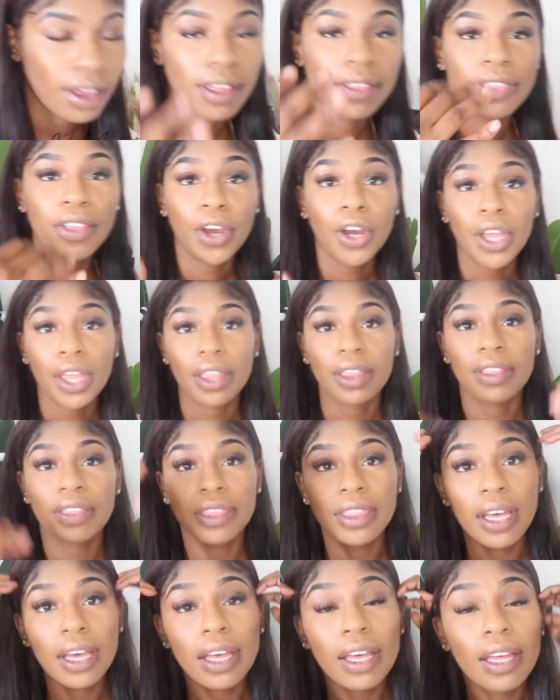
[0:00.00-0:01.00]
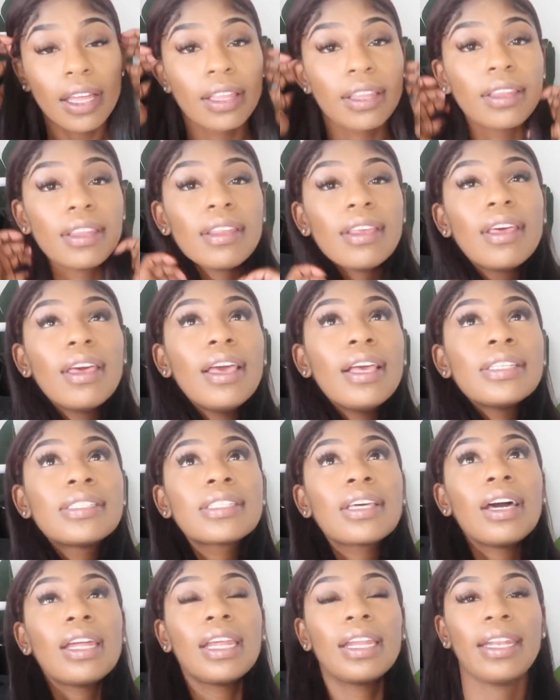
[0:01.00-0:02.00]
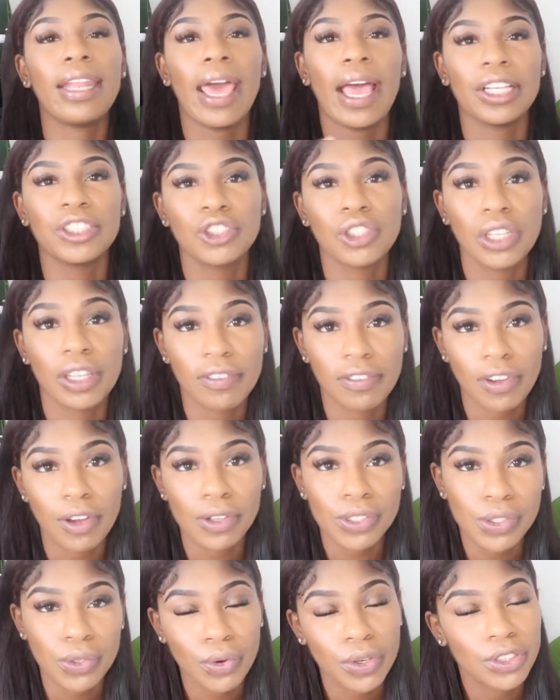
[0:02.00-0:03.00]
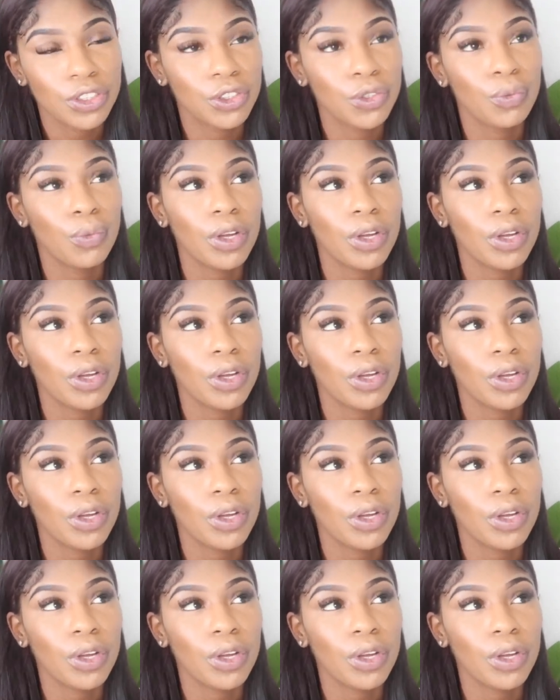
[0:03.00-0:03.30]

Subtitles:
it's gonna naturally flow towards you.